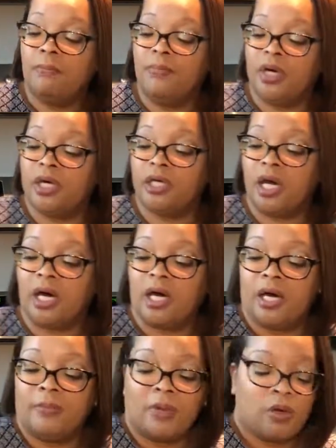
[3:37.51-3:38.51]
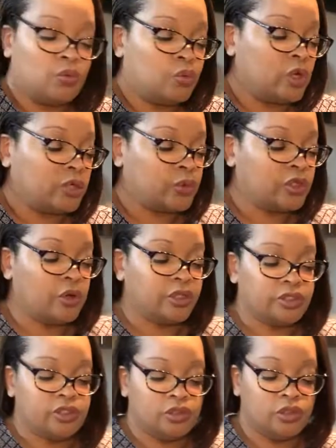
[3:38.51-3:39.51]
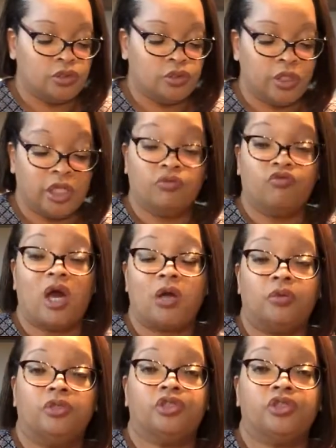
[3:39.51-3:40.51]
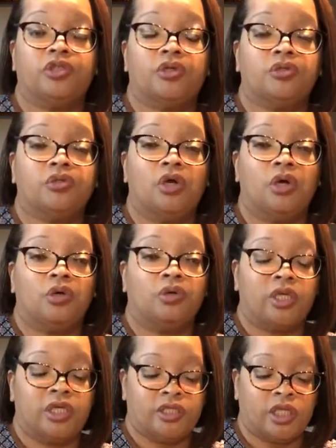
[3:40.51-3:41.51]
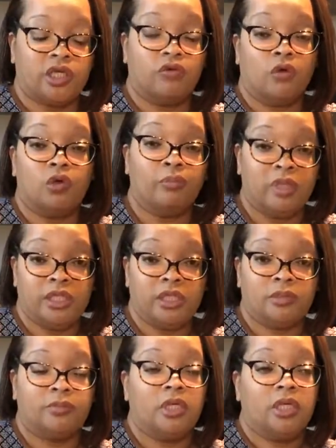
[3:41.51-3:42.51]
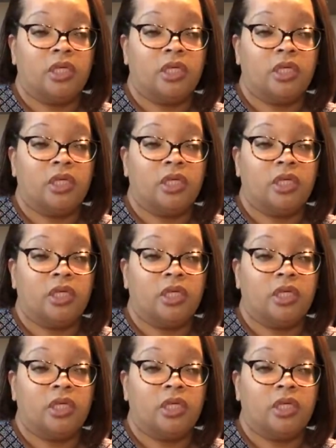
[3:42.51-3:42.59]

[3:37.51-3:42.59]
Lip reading: But what we're going to do, and Rockwool, just so you know, is a grow medium.